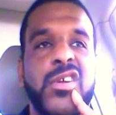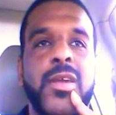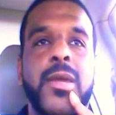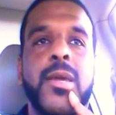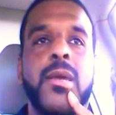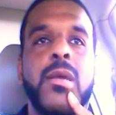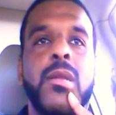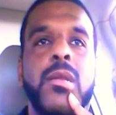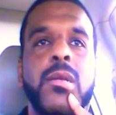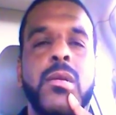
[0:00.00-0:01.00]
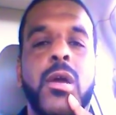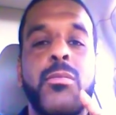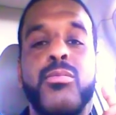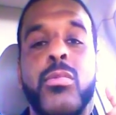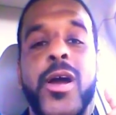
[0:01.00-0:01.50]
and
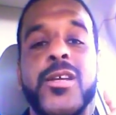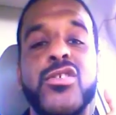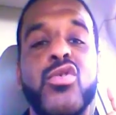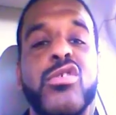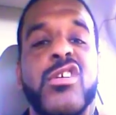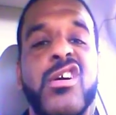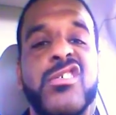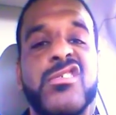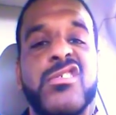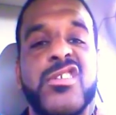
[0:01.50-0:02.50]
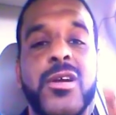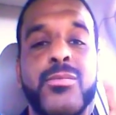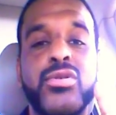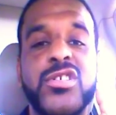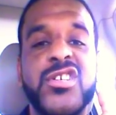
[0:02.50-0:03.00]
I adore y'all, and I
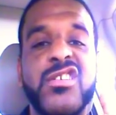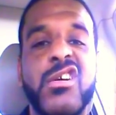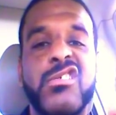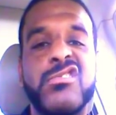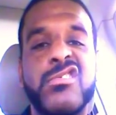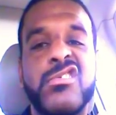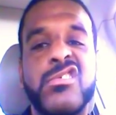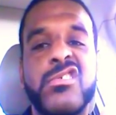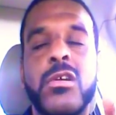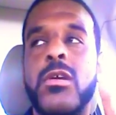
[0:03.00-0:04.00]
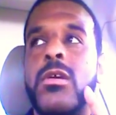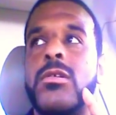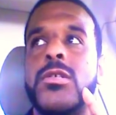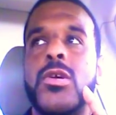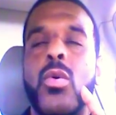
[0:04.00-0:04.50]
appreciate y'all.
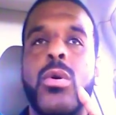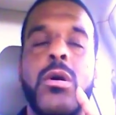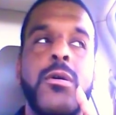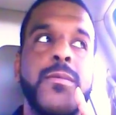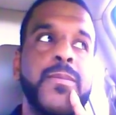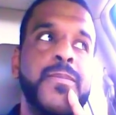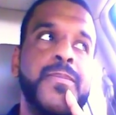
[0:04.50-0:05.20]
So